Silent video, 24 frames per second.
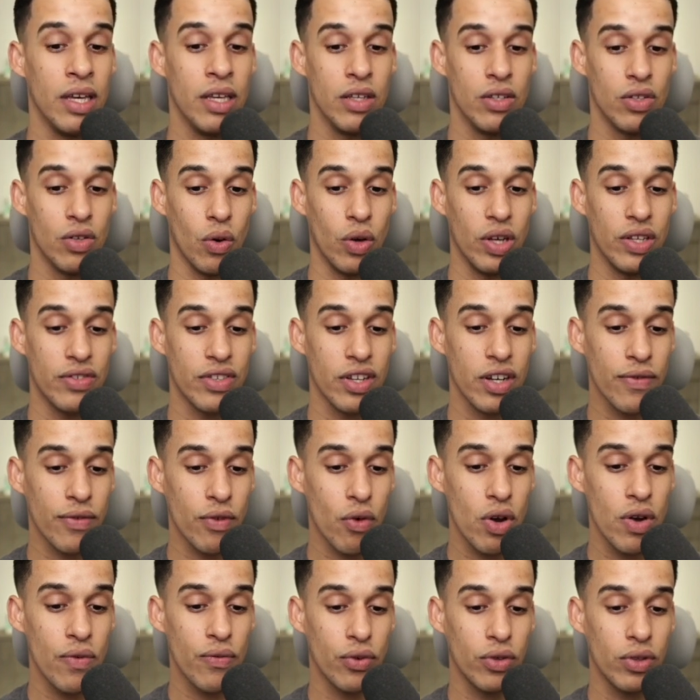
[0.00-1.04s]
So instead of
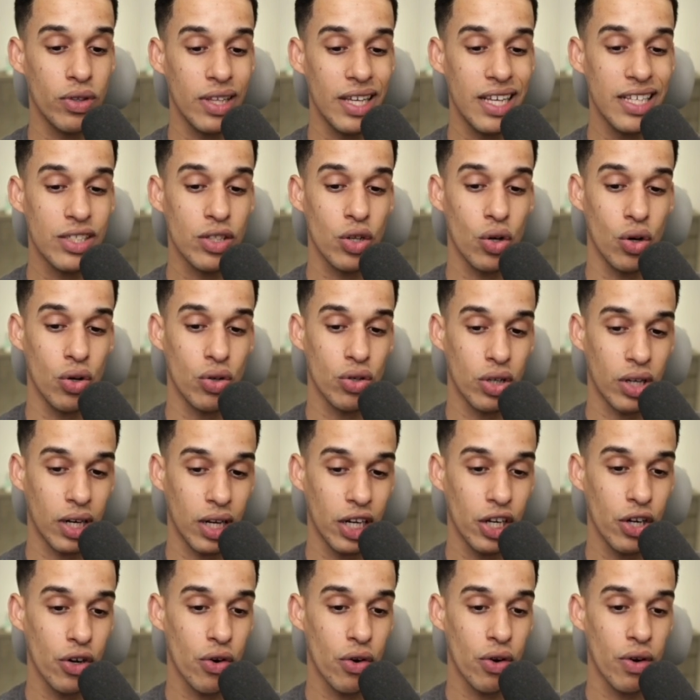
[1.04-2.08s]
going for this
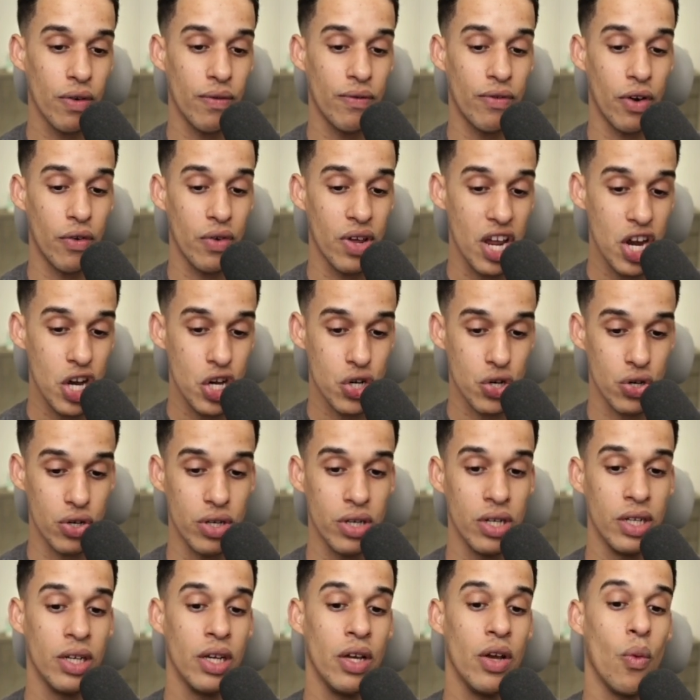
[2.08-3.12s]
unclear variation,